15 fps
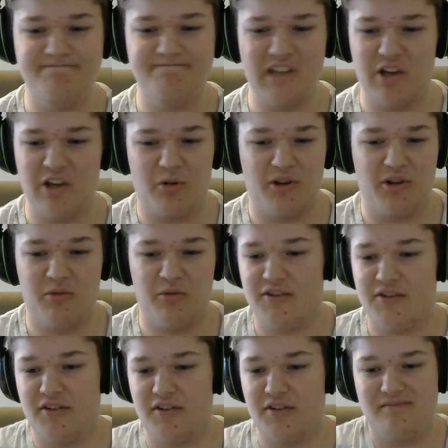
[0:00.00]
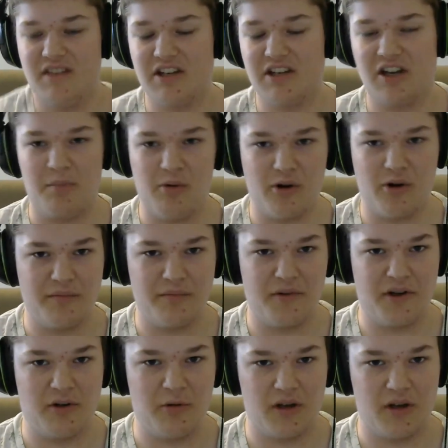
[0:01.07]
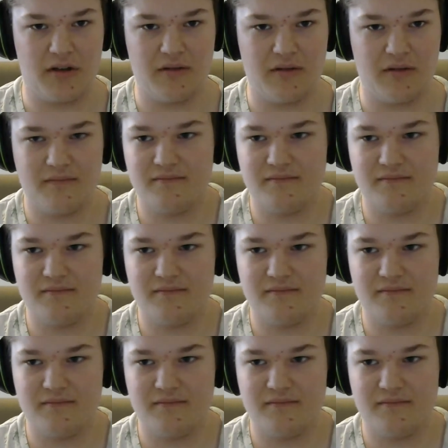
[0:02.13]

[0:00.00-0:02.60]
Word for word: It really wasn't. It got boring pretty quick.